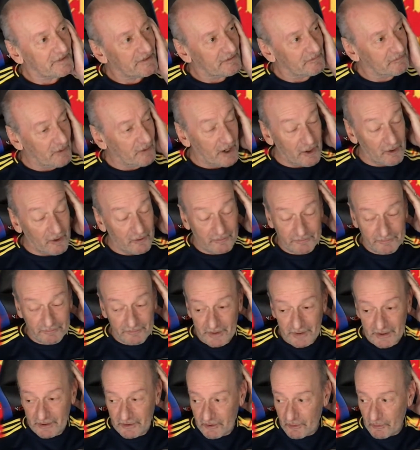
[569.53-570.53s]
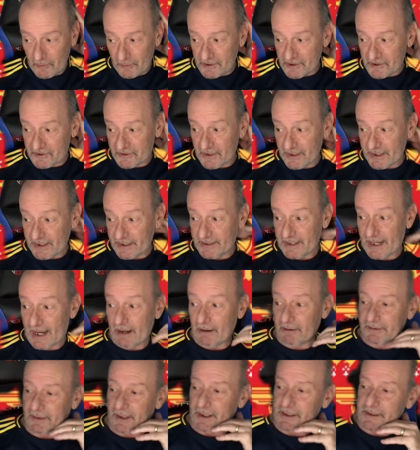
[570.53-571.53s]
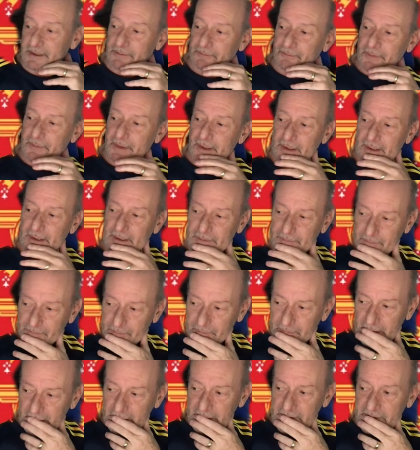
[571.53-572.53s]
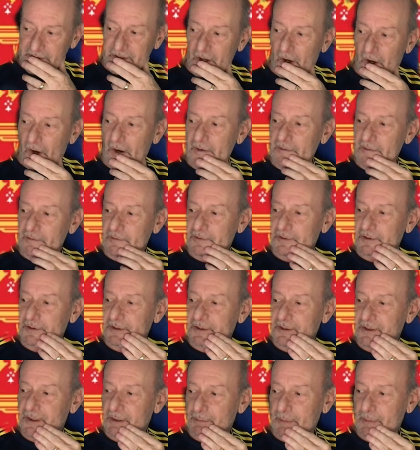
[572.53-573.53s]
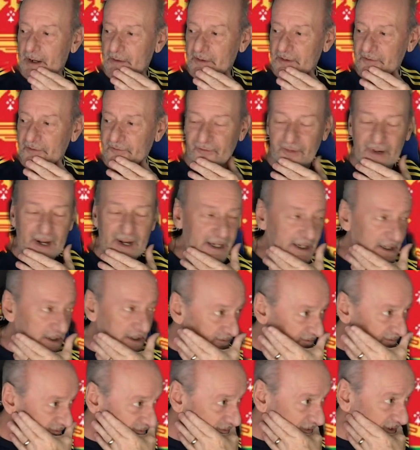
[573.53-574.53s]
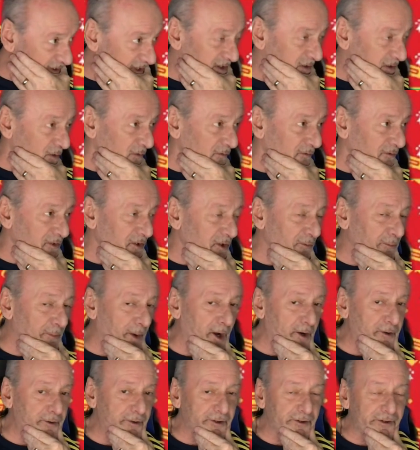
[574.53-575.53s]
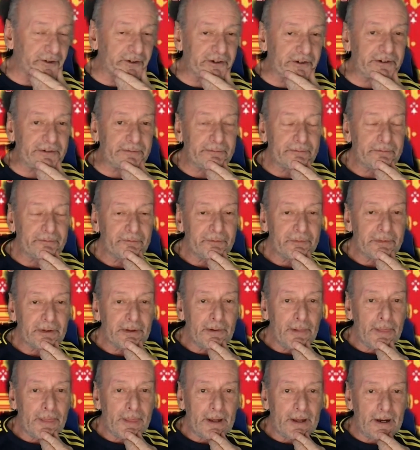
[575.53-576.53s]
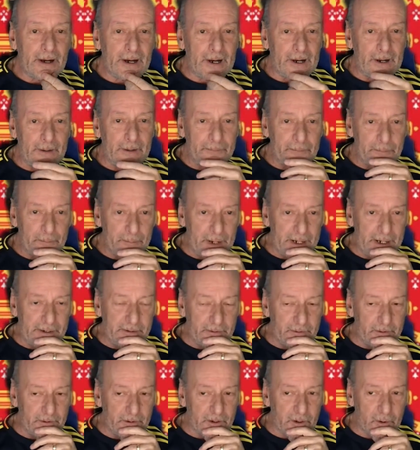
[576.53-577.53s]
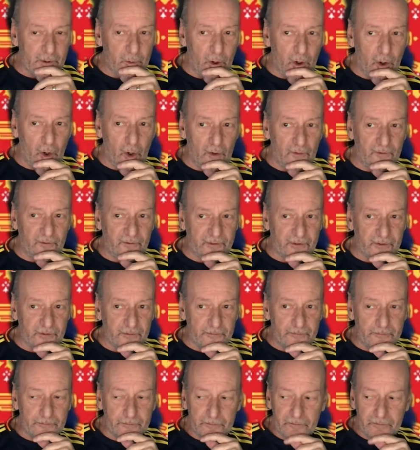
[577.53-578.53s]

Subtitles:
well, you wouldn't see it nowadays. His dives among the flailing feet of the opponents meant that quite often